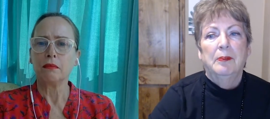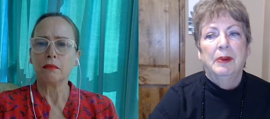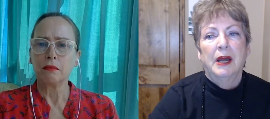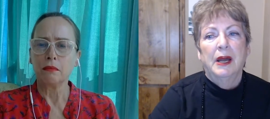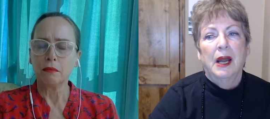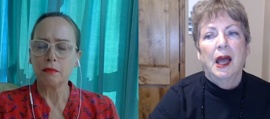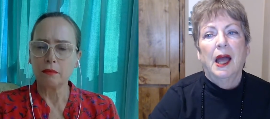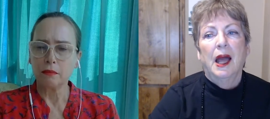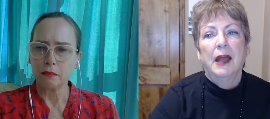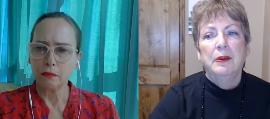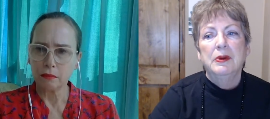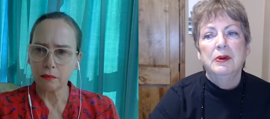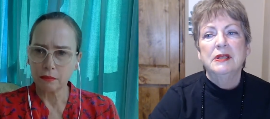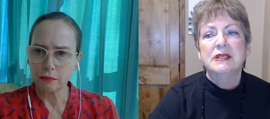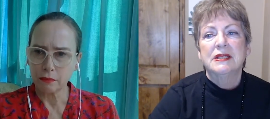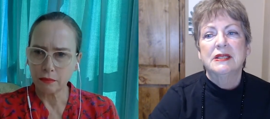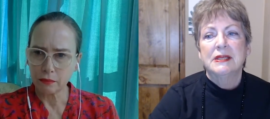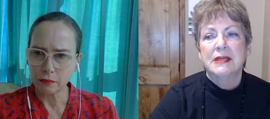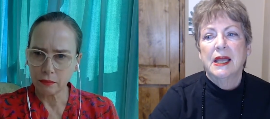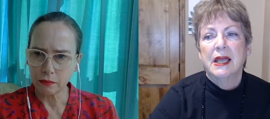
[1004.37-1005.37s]
Speaker 1: But I
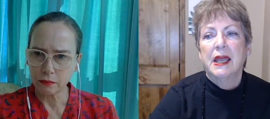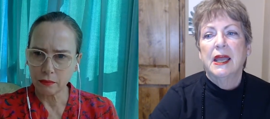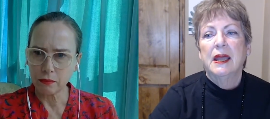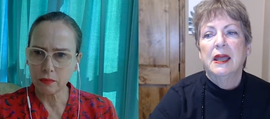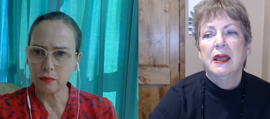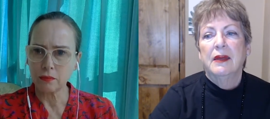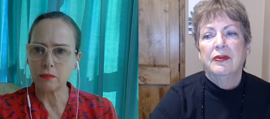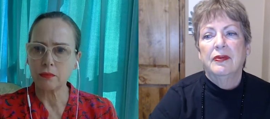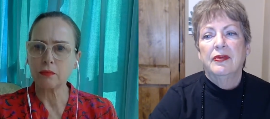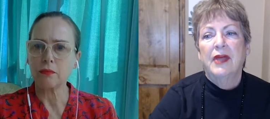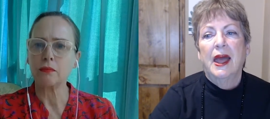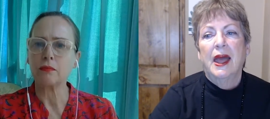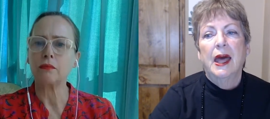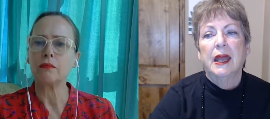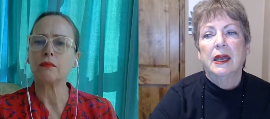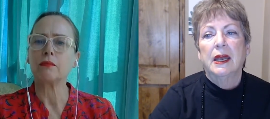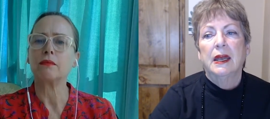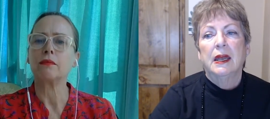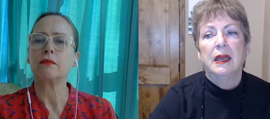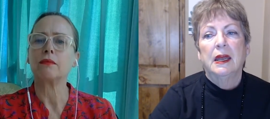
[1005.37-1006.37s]
would say
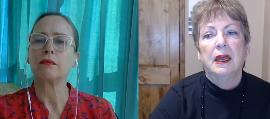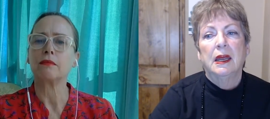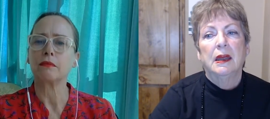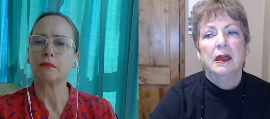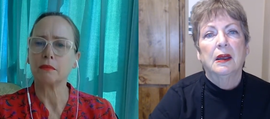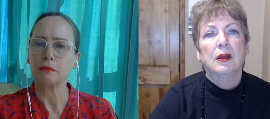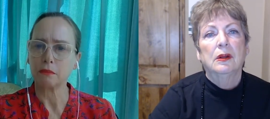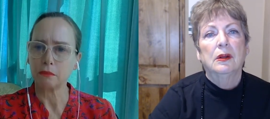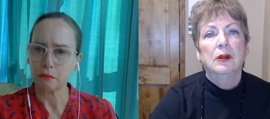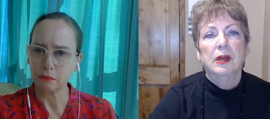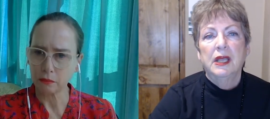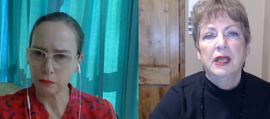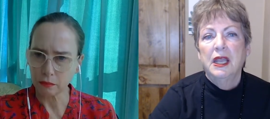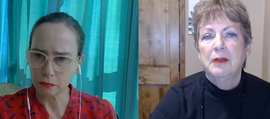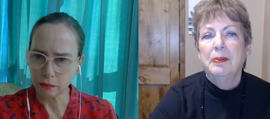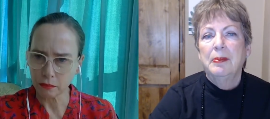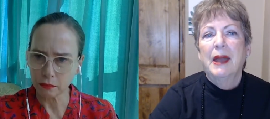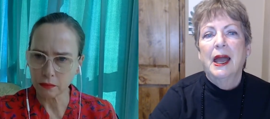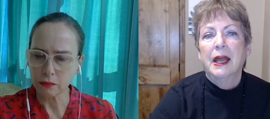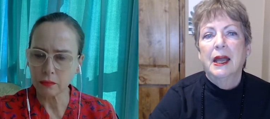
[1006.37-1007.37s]
that
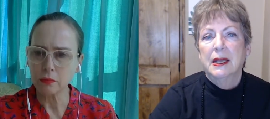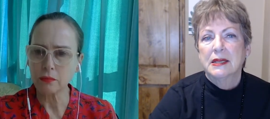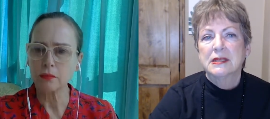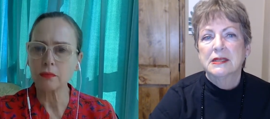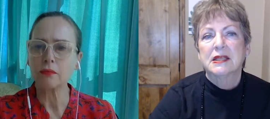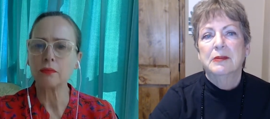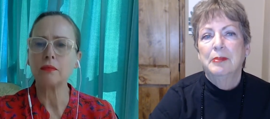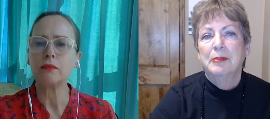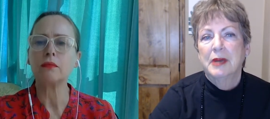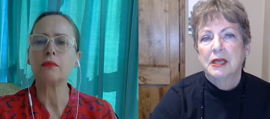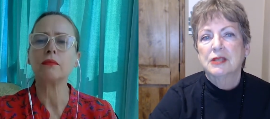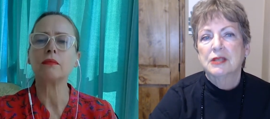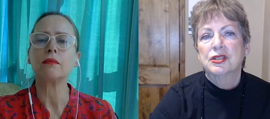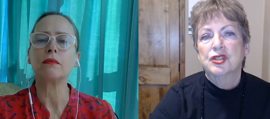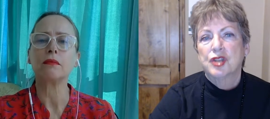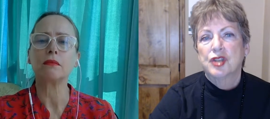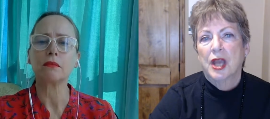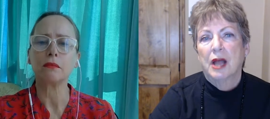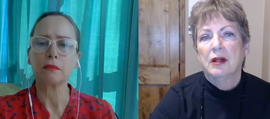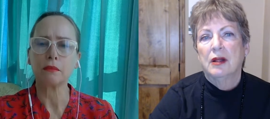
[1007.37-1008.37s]
looking back is the
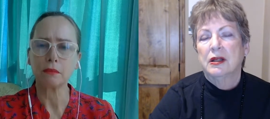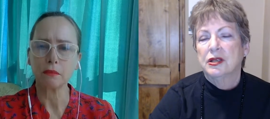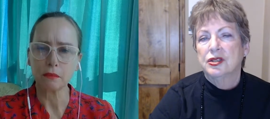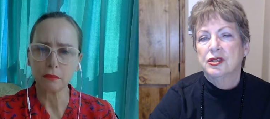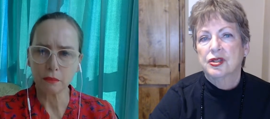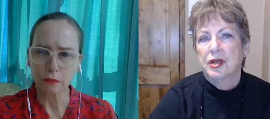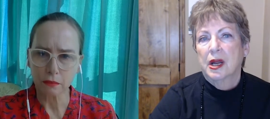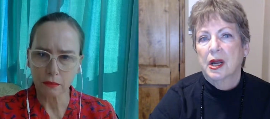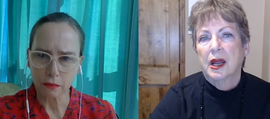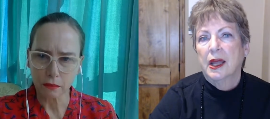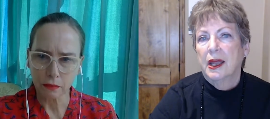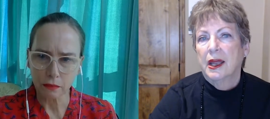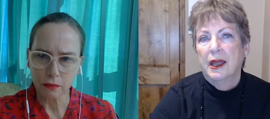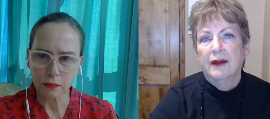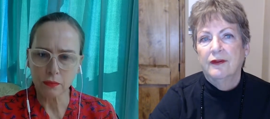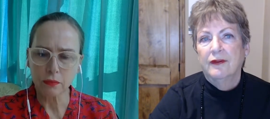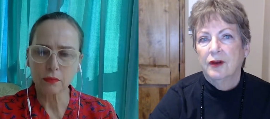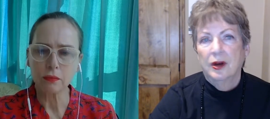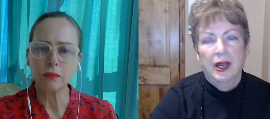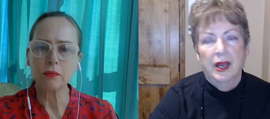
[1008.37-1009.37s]
biggest challenge that I
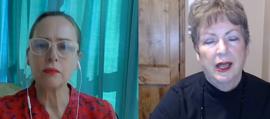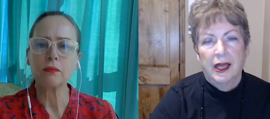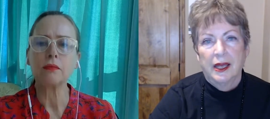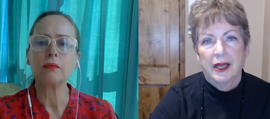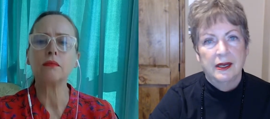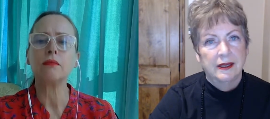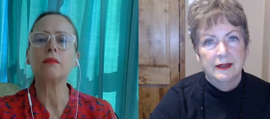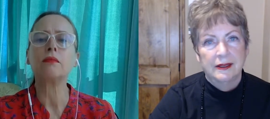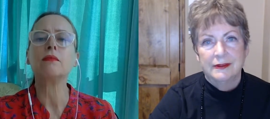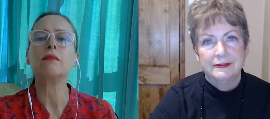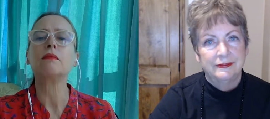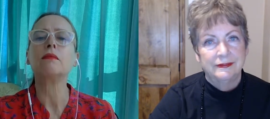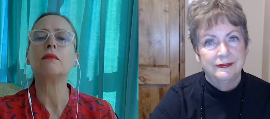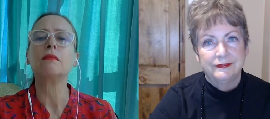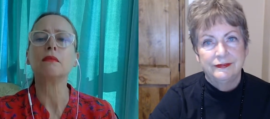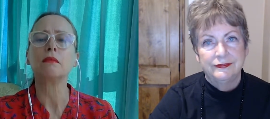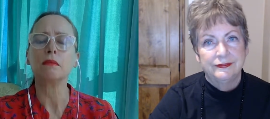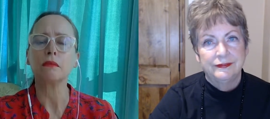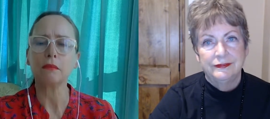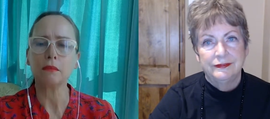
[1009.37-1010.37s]
ever had.
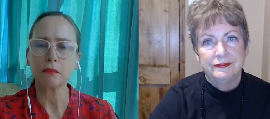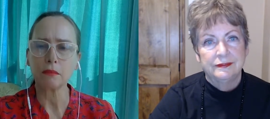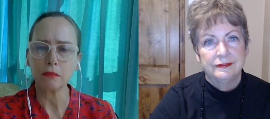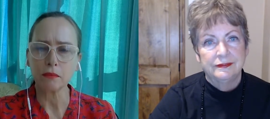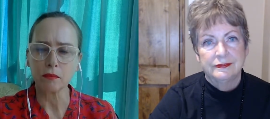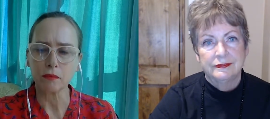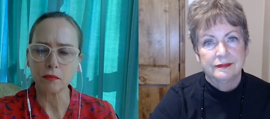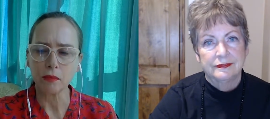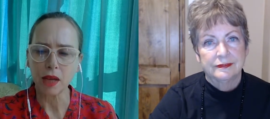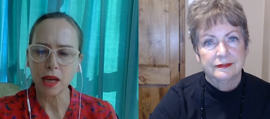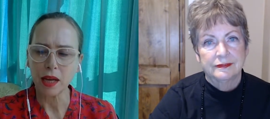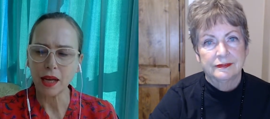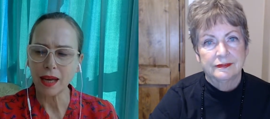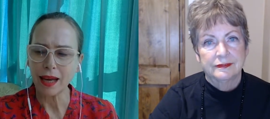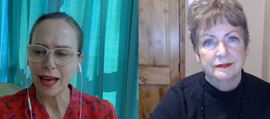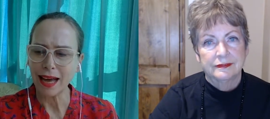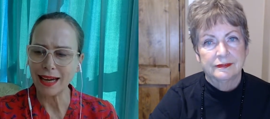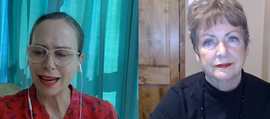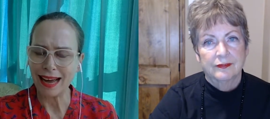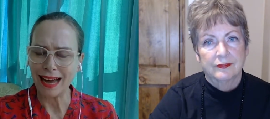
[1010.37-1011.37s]
Speaker 2: Mm-hmm.
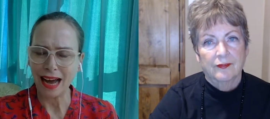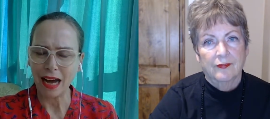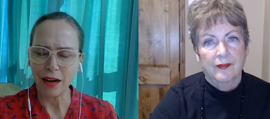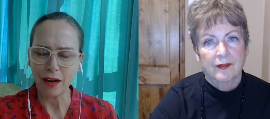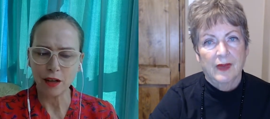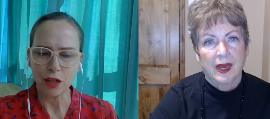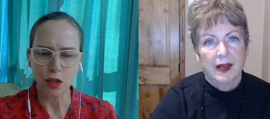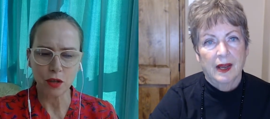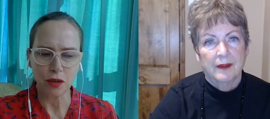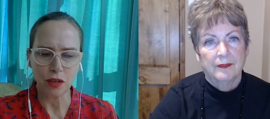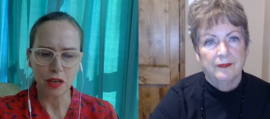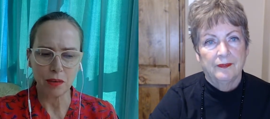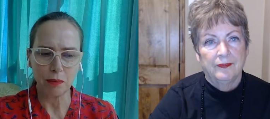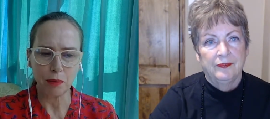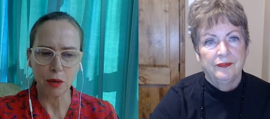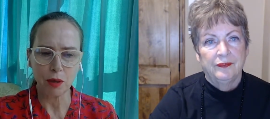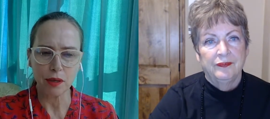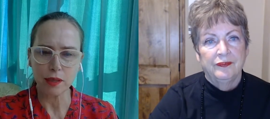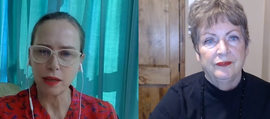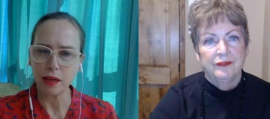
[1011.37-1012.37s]
And how did you
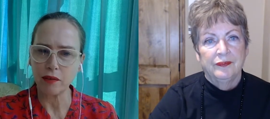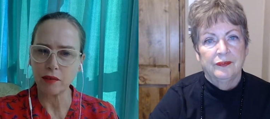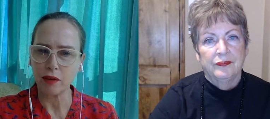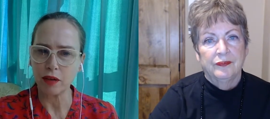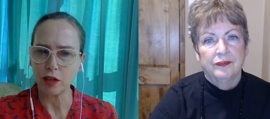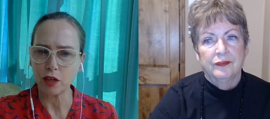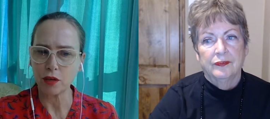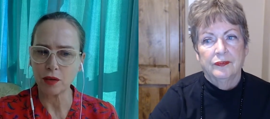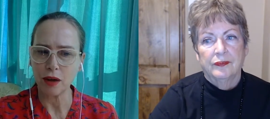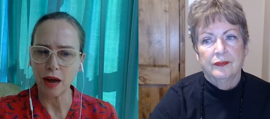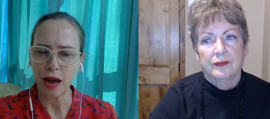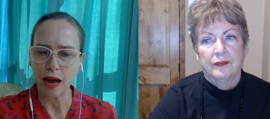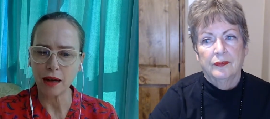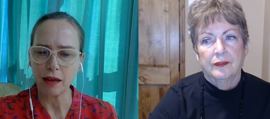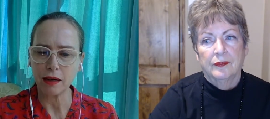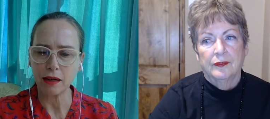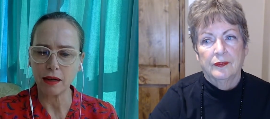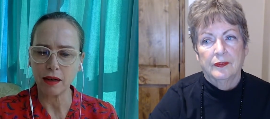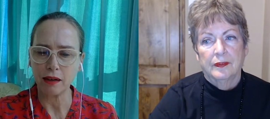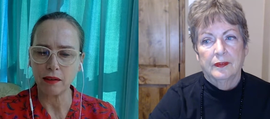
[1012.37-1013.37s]
keep yourself on
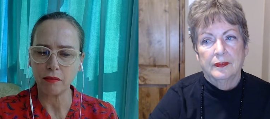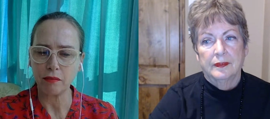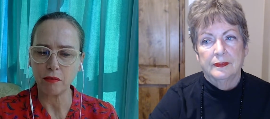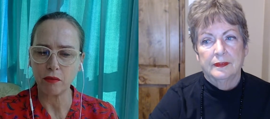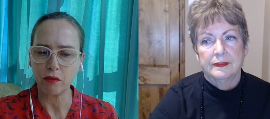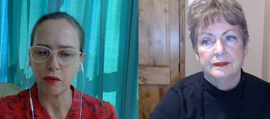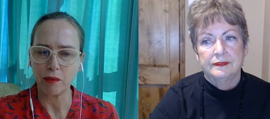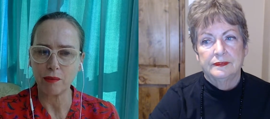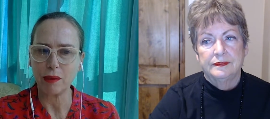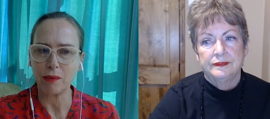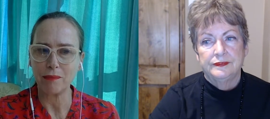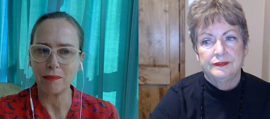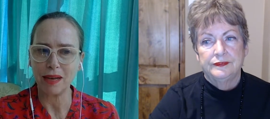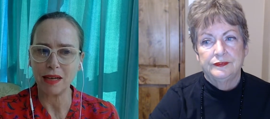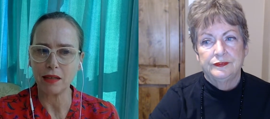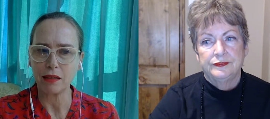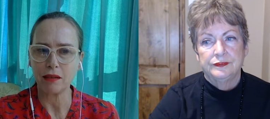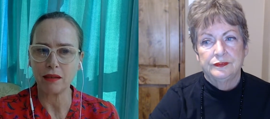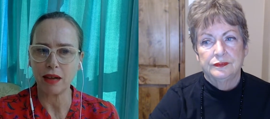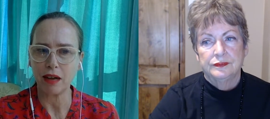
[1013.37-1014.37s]
track um, from a
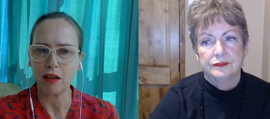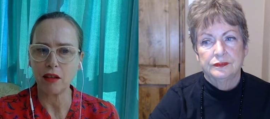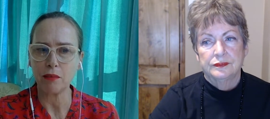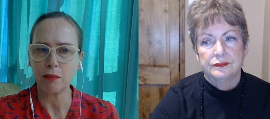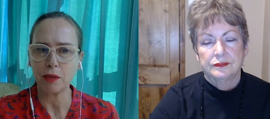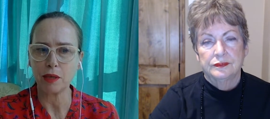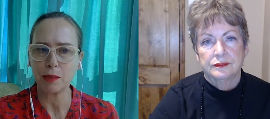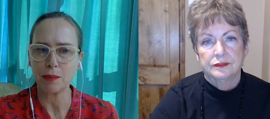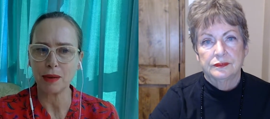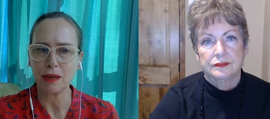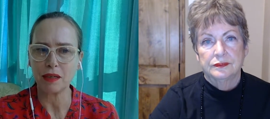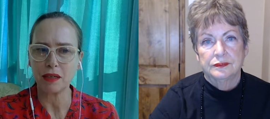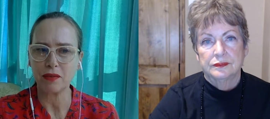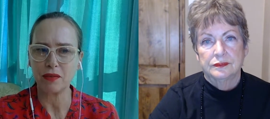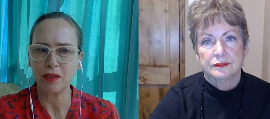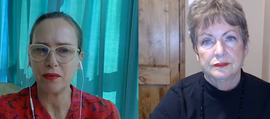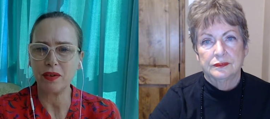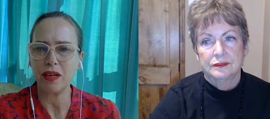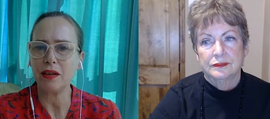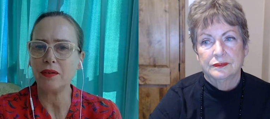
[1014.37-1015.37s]
mental health
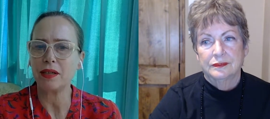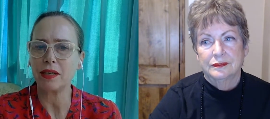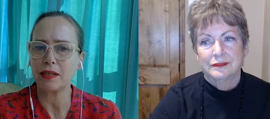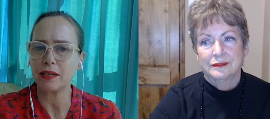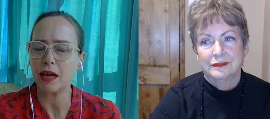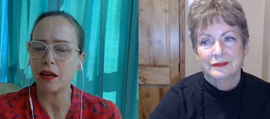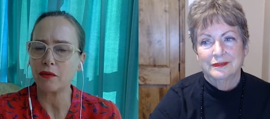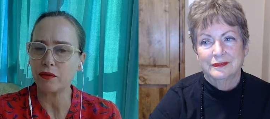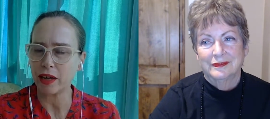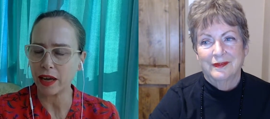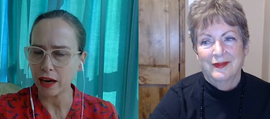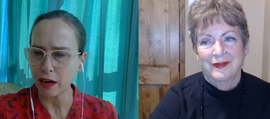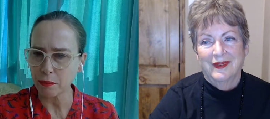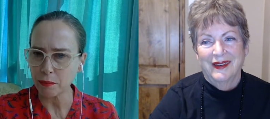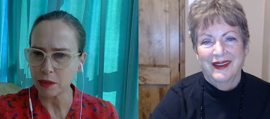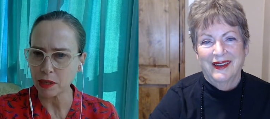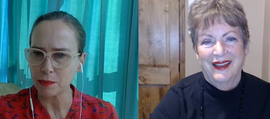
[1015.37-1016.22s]
perspective and maybe a self care